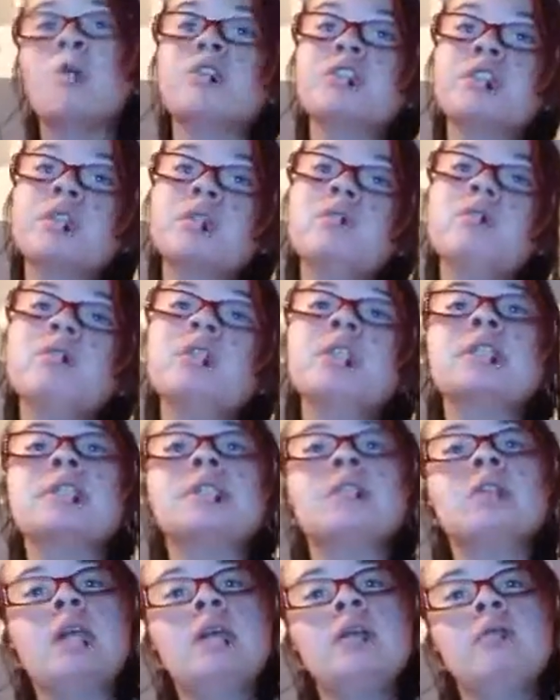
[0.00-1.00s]
So now that
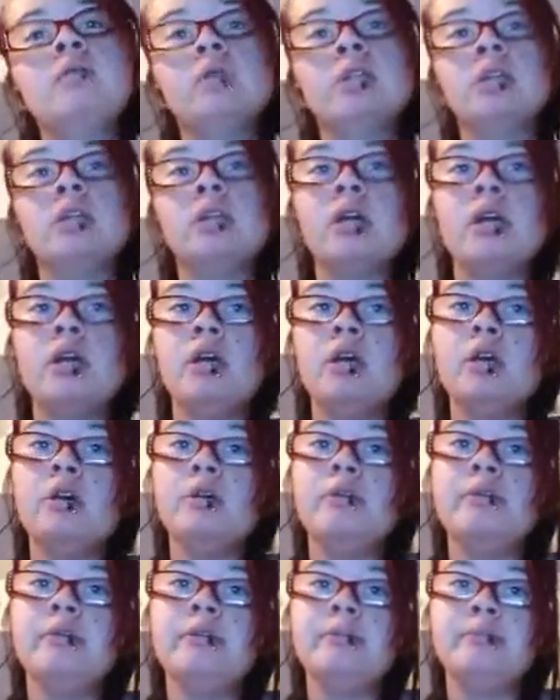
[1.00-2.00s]
the day would
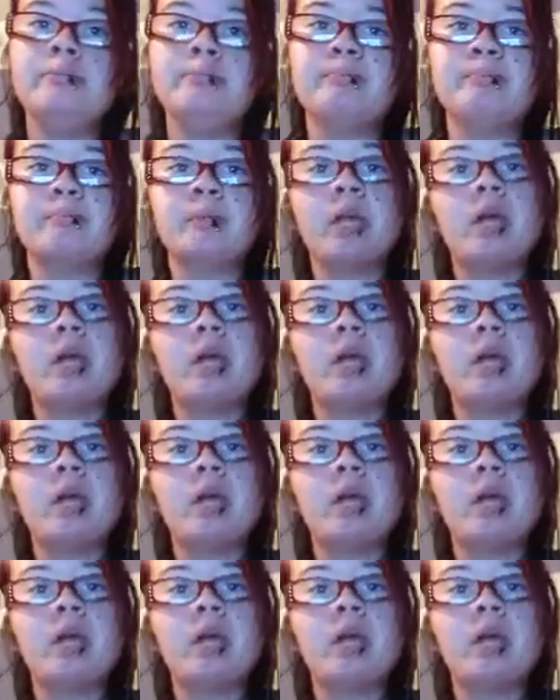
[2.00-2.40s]
come,